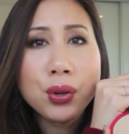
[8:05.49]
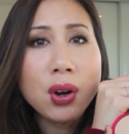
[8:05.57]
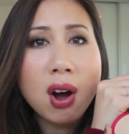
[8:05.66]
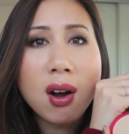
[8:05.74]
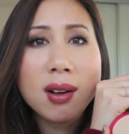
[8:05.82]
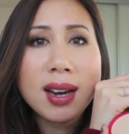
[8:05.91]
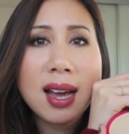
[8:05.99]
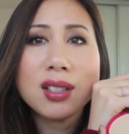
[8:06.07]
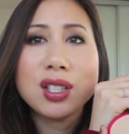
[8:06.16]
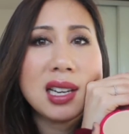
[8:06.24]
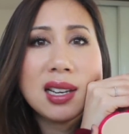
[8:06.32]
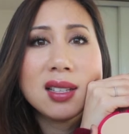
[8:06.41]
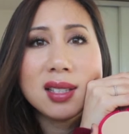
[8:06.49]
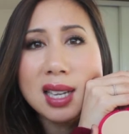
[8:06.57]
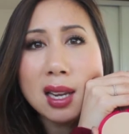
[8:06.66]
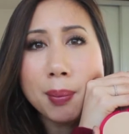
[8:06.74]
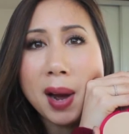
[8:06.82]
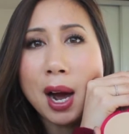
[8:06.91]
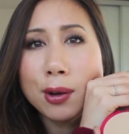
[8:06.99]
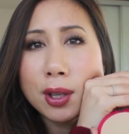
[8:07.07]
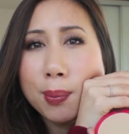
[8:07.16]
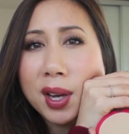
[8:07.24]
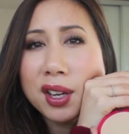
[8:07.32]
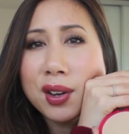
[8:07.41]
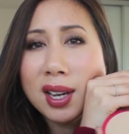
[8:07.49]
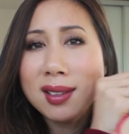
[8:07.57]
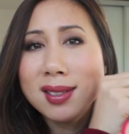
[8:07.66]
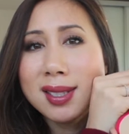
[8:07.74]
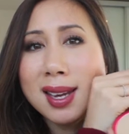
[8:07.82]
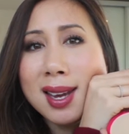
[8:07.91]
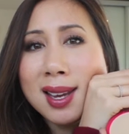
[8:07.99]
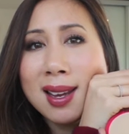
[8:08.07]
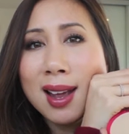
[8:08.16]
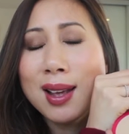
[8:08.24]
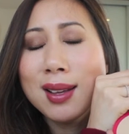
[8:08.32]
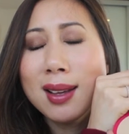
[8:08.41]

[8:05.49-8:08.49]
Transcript: You can't actually see the powder, but you can see